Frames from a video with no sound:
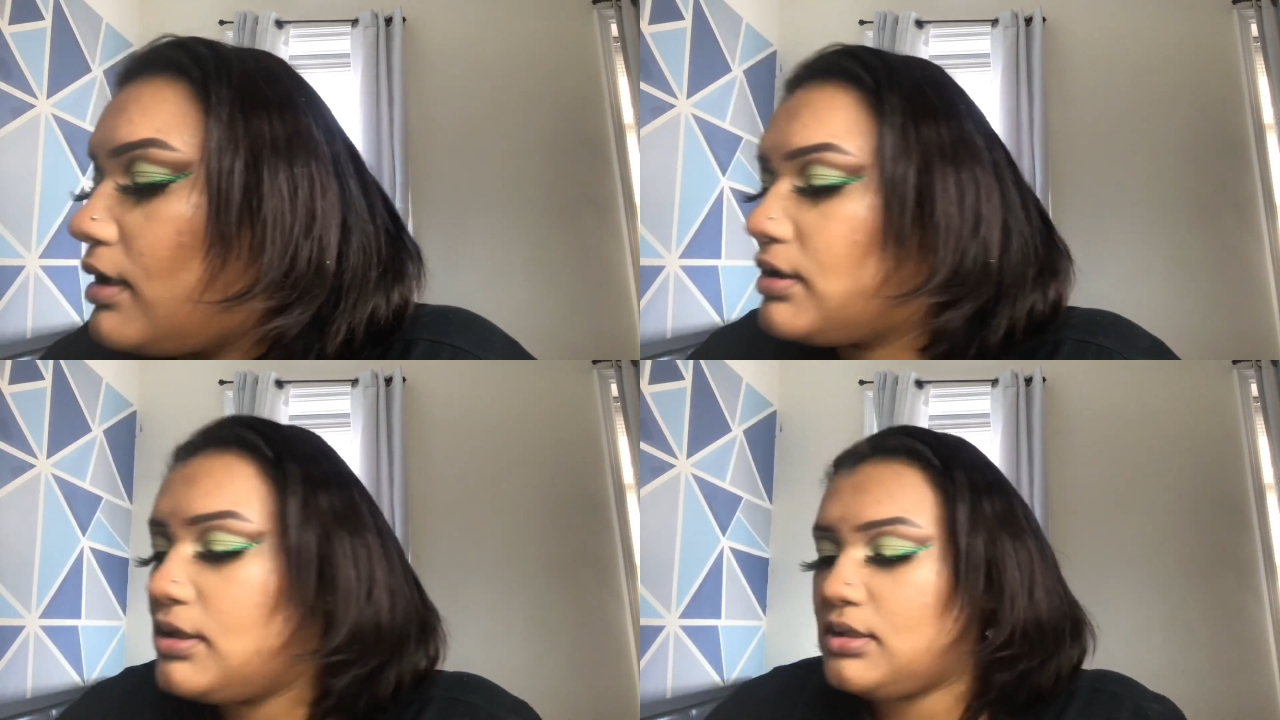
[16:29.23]

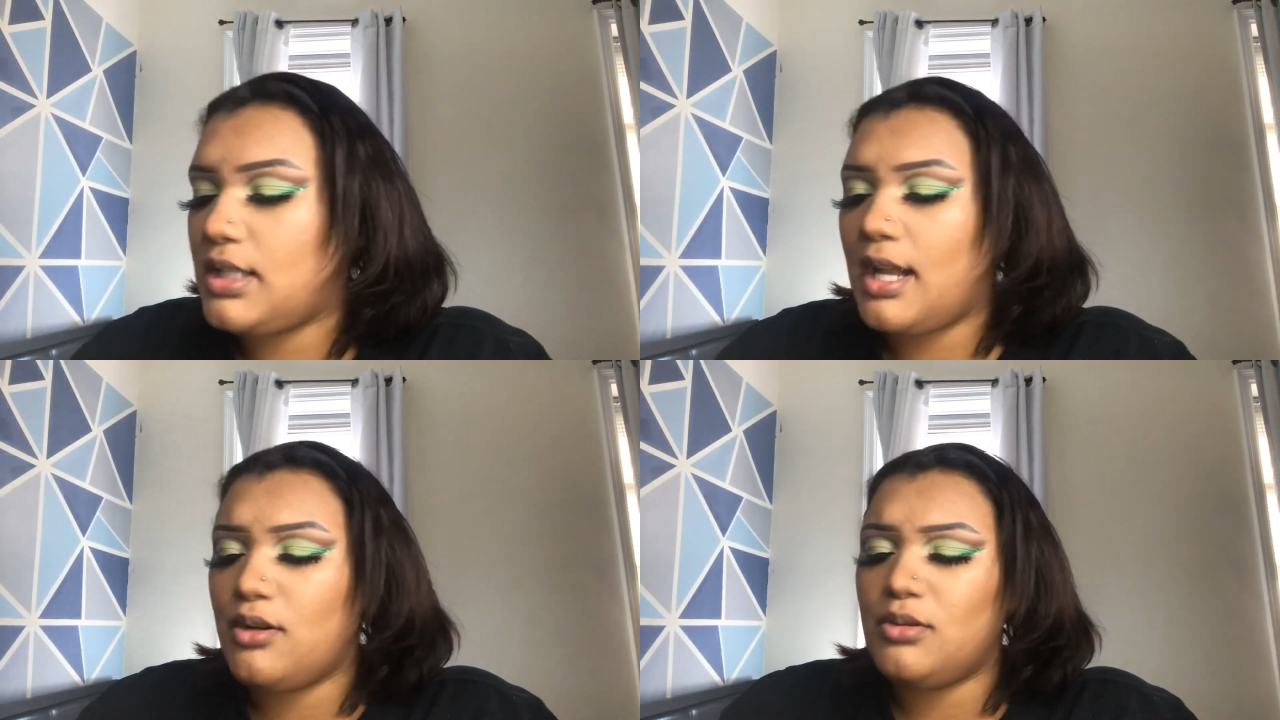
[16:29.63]
Since
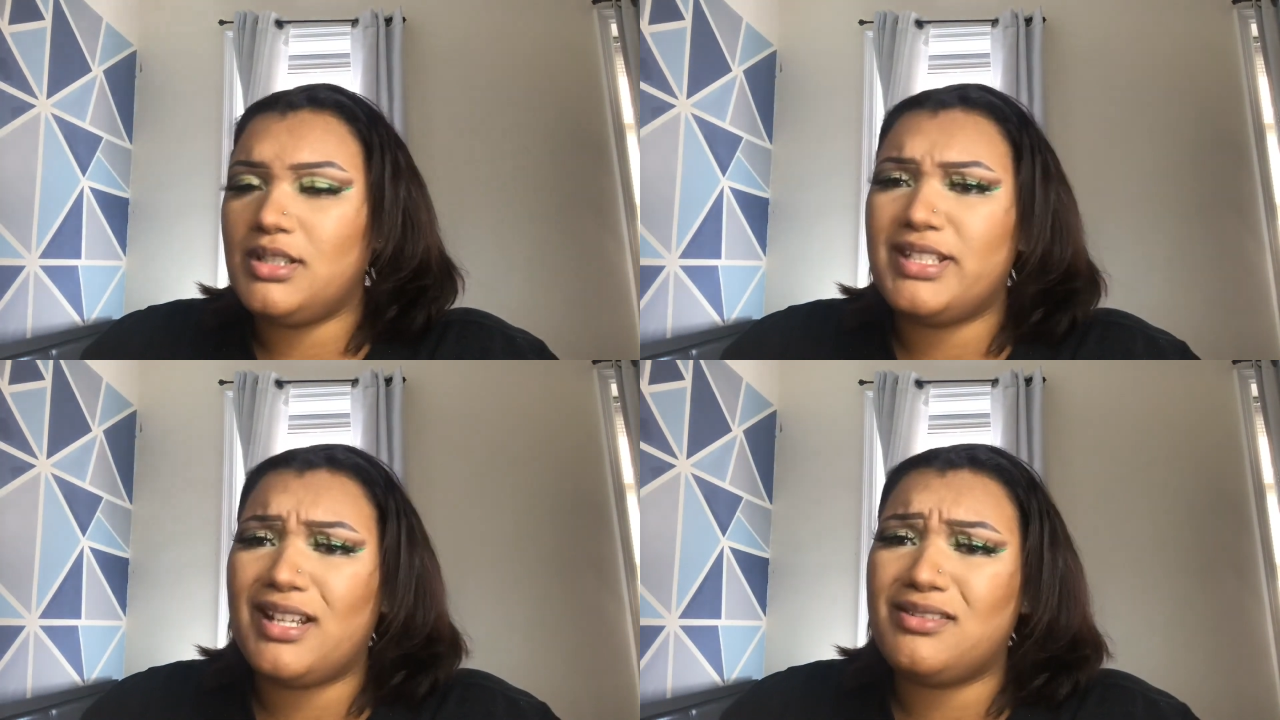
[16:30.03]
I don't
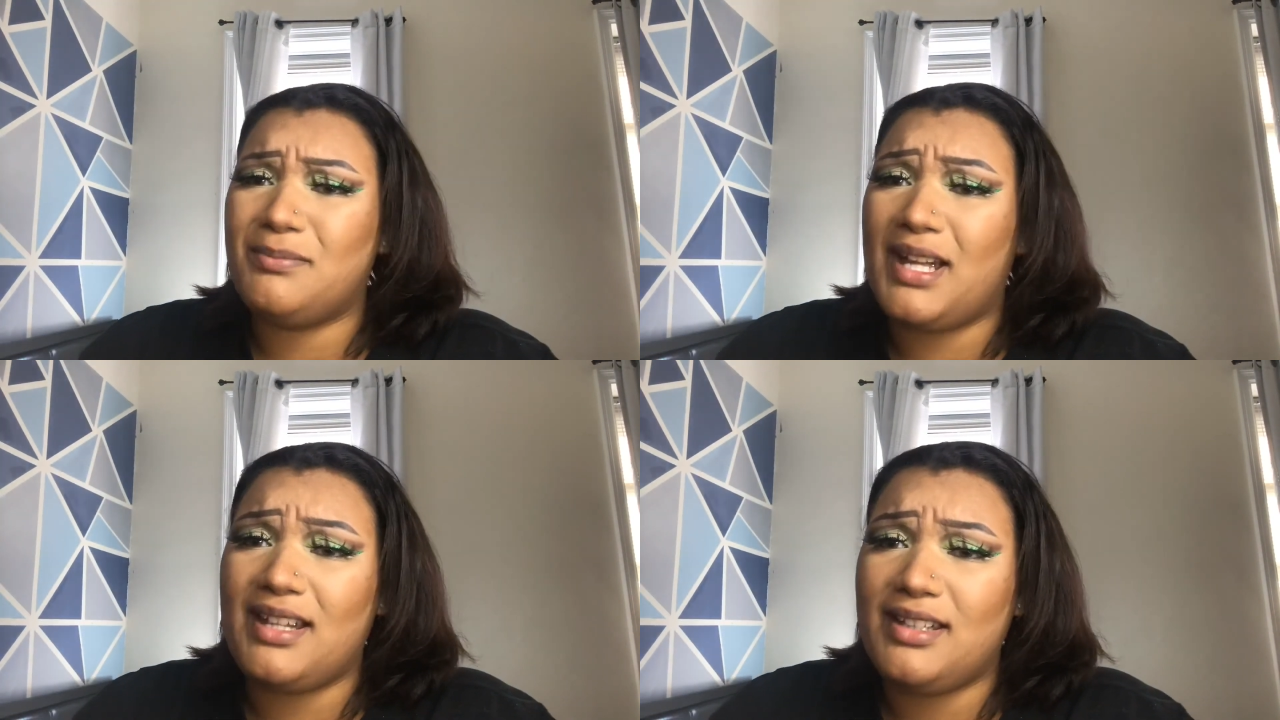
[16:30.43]
want to take out the
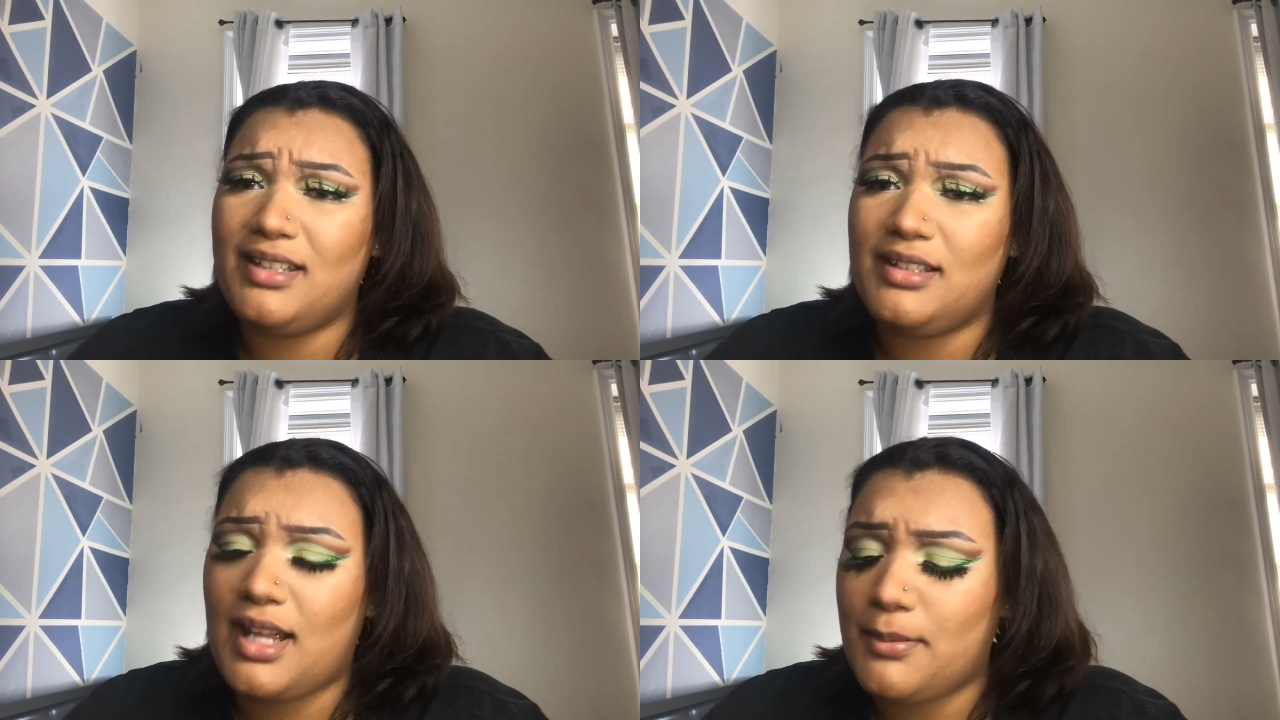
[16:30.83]

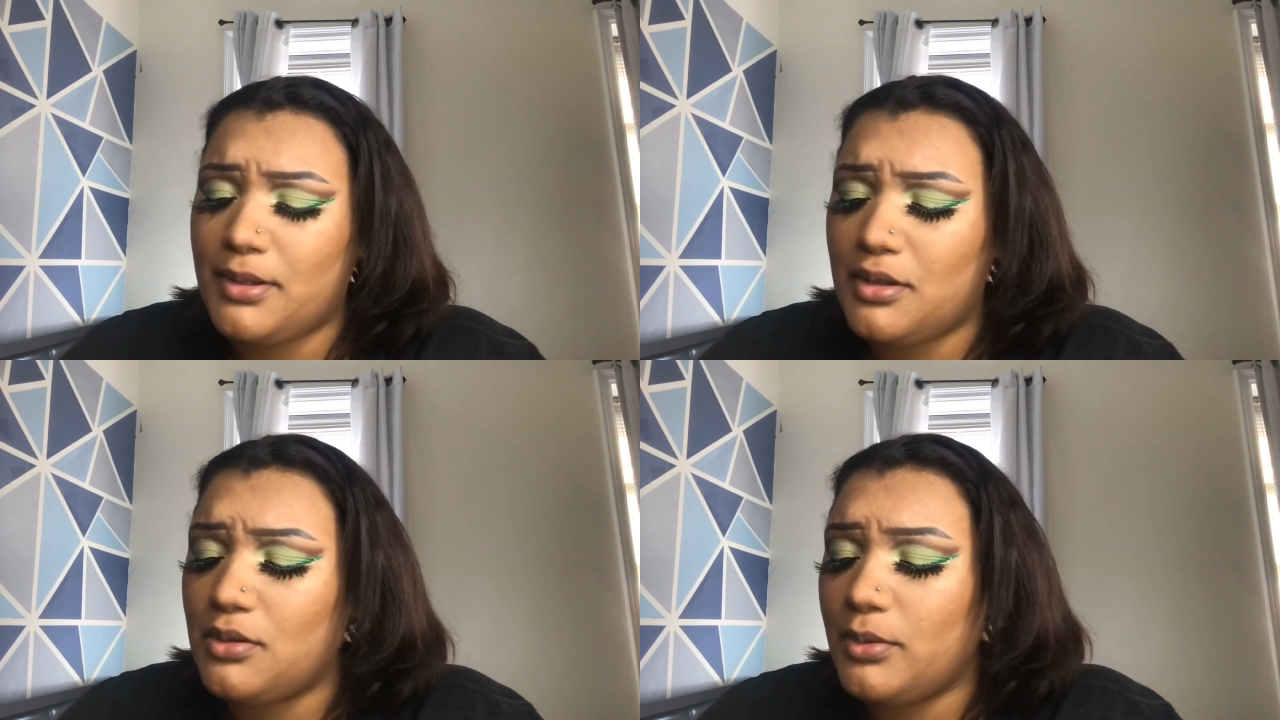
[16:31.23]
palette, I put
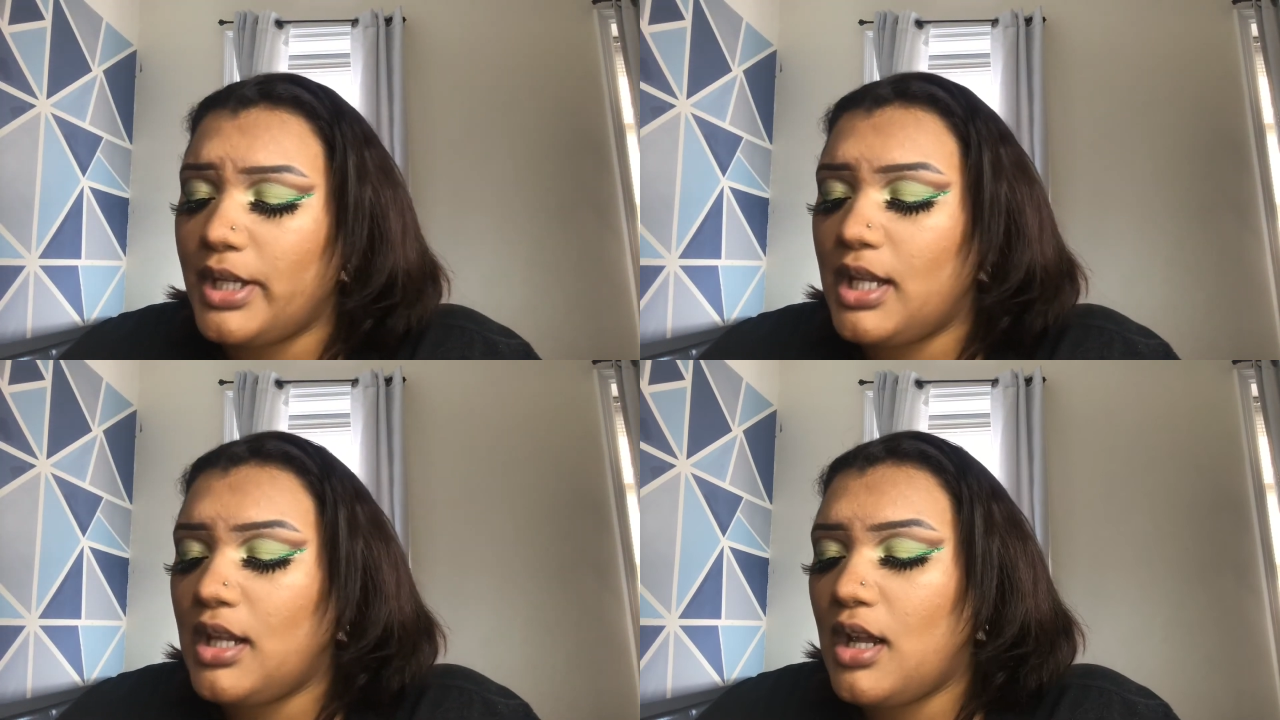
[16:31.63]
it
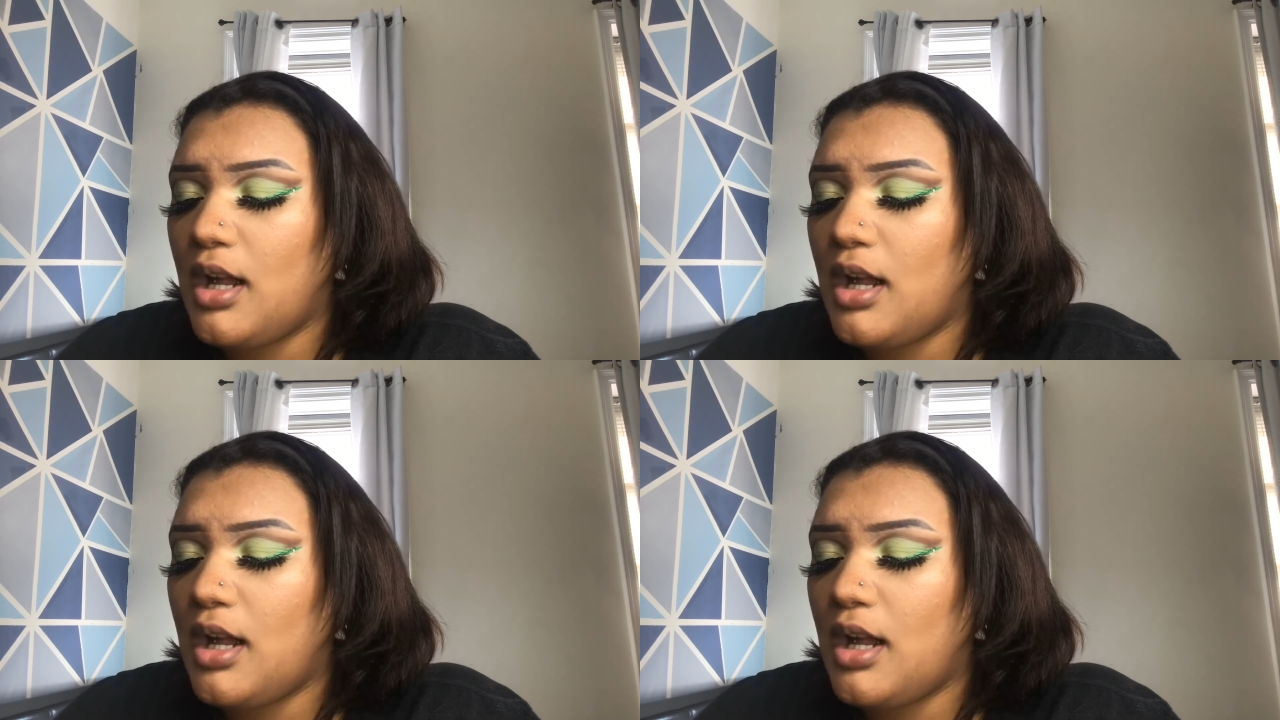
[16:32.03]
away.